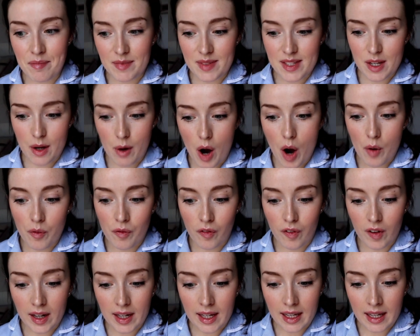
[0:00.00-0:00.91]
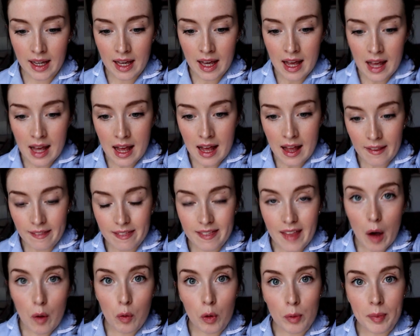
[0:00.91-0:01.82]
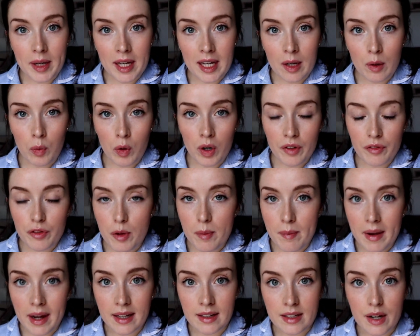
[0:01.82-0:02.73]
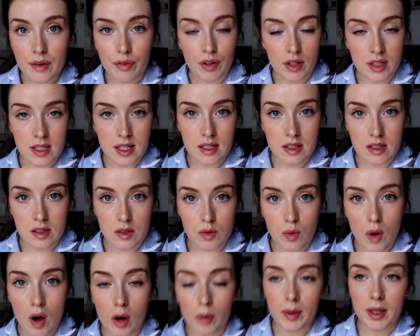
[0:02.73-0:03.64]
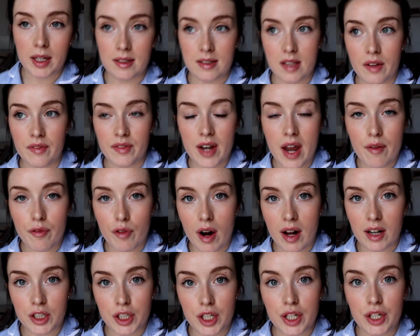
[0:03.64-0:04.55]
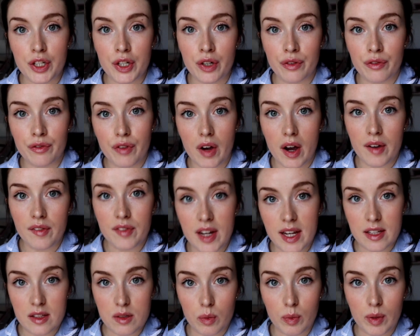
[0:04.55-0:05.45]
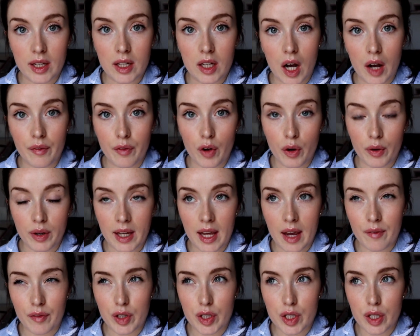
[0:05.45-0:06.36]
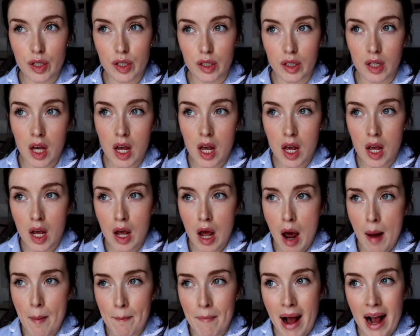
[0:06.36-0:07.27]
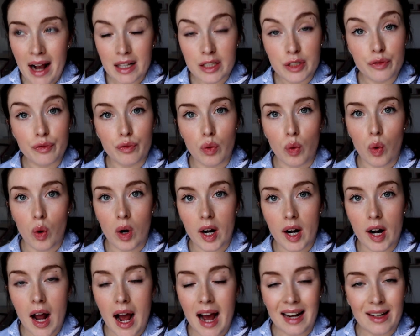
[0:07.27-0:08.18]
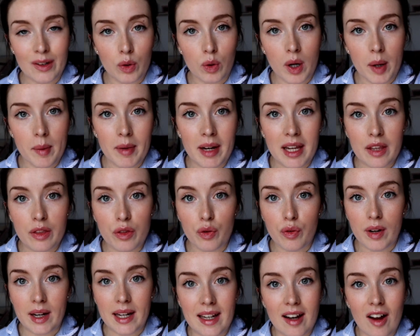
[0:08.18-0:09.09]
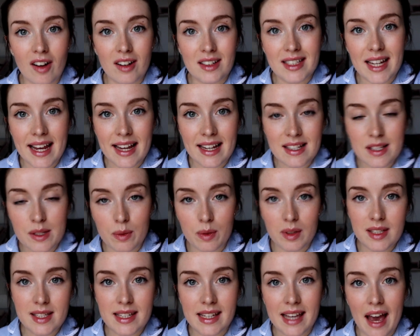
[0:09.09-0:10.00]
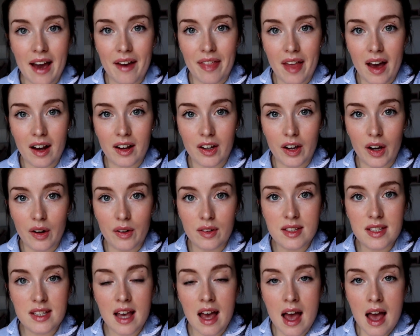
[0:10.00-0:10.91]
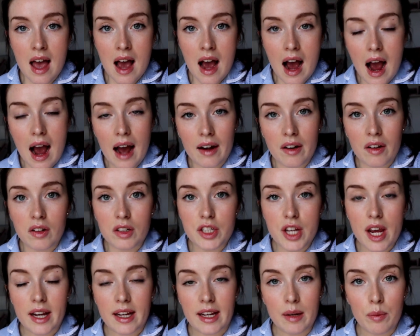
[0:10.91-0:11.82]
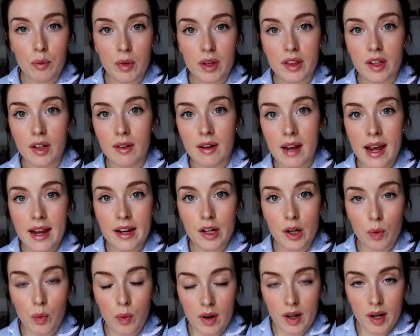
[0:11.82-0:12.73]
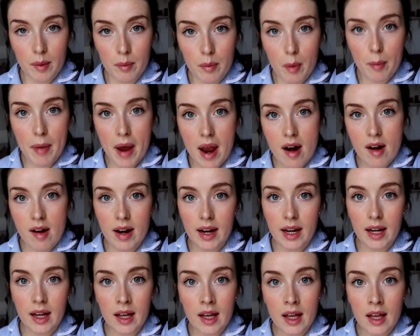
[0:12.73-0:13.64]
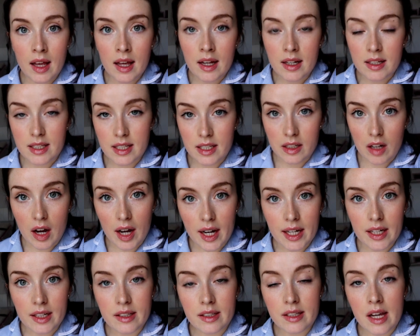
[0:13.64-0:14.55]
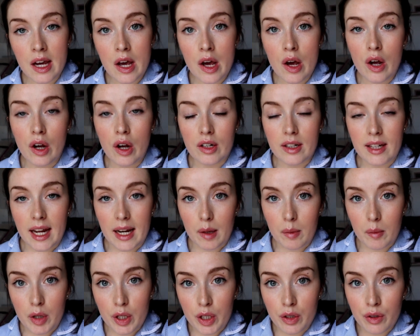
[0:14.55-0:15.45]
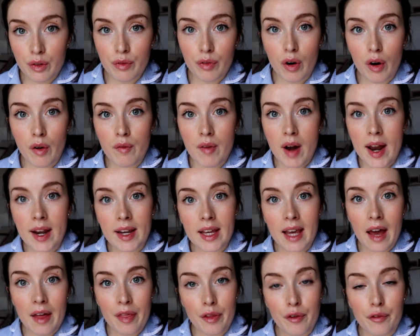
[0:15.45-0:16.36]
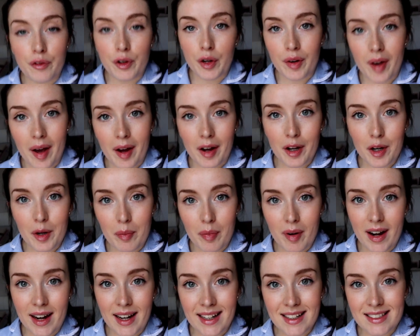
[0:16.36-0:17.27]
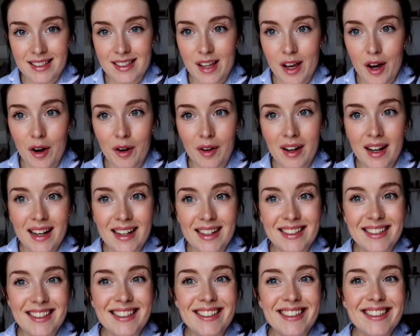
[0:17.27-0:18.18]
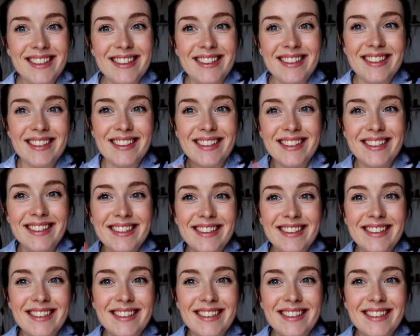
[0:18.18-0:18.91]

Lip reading: So hopefully that will be one of the main differences as well, because I've never actually done 5 days a week. I've only ever done max 4 and normally 3 long days. So we'll see how that goes. And I'll check in with you later when I'm preparing tonight, getting my uniform ready and the food I'm gonna bring. So see you soon.